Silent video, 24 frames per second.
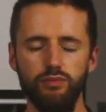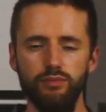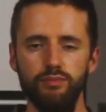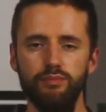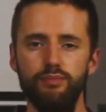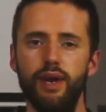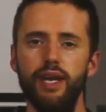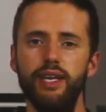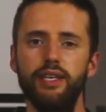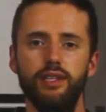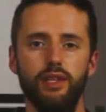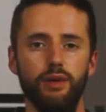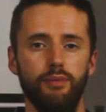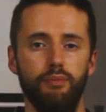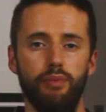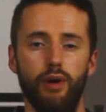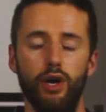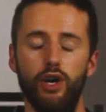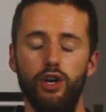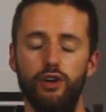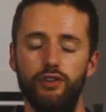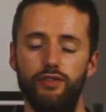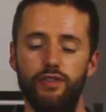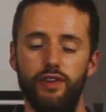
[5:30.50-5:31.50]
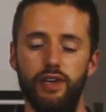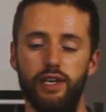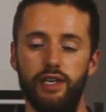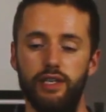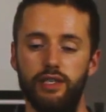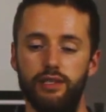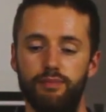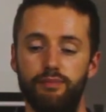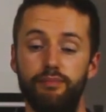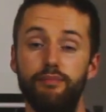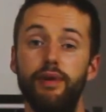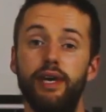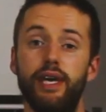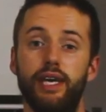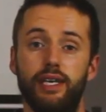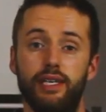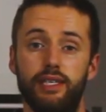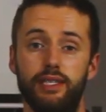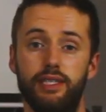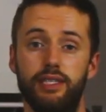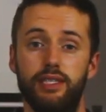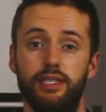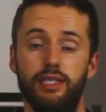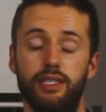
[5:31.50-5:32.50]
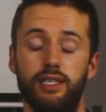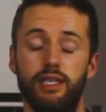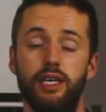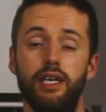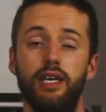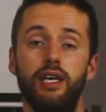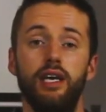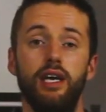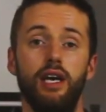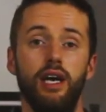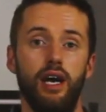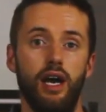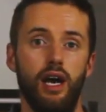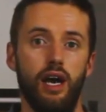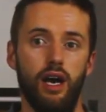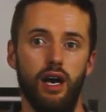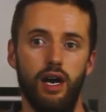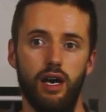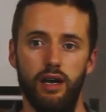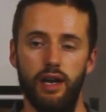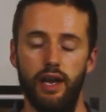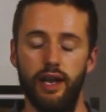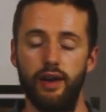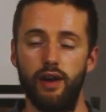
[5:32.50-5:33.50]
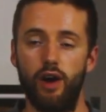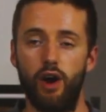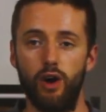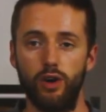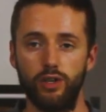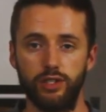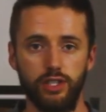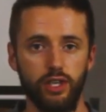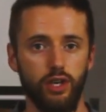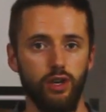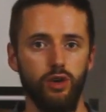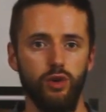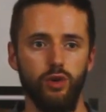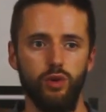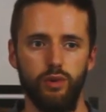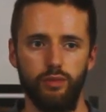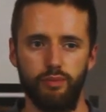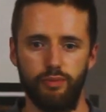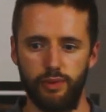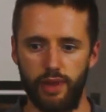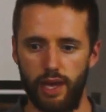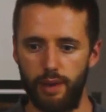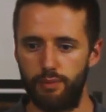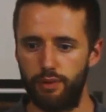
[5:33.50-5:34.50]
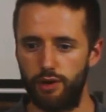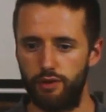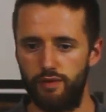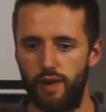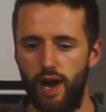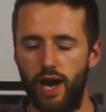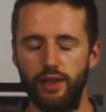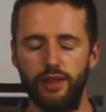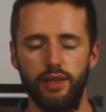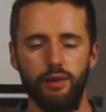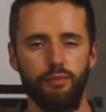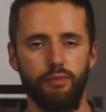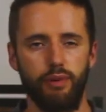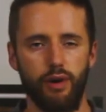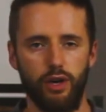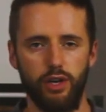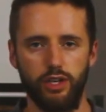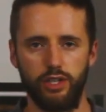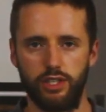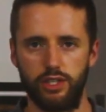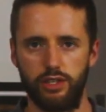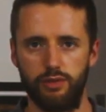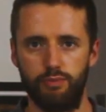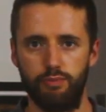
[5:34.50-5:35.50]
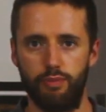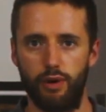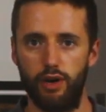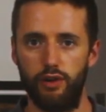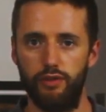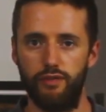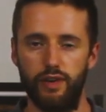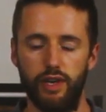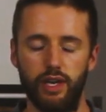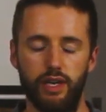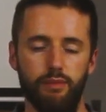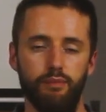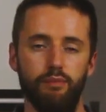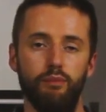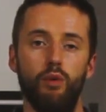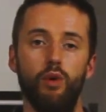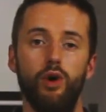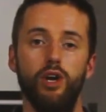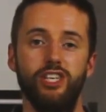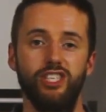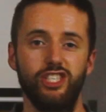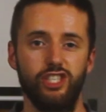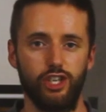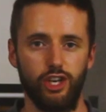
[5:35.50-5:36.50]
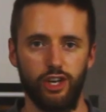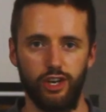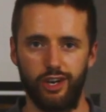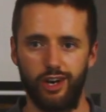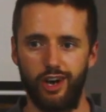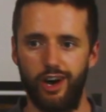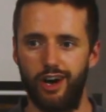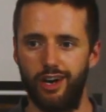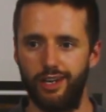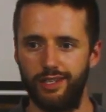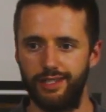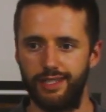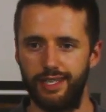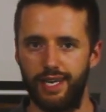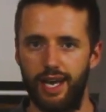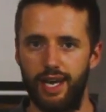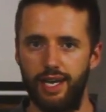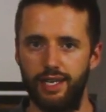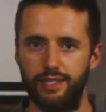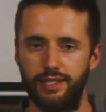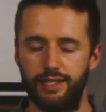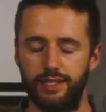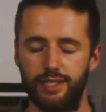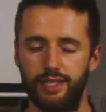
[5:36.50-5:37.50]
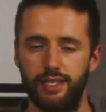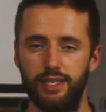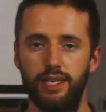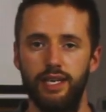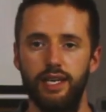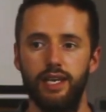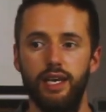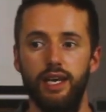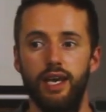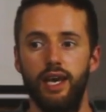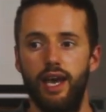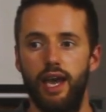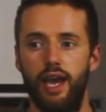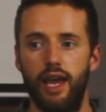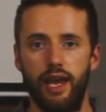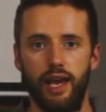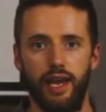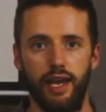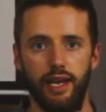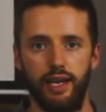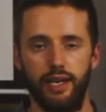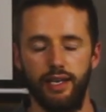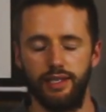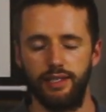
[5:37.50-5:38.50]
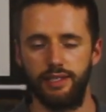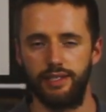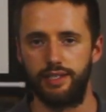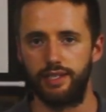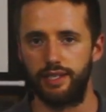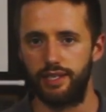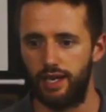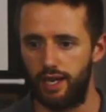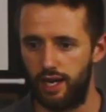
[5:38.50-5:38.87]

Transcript: make the perfect mix. And also, they provide the perfect moisture content. And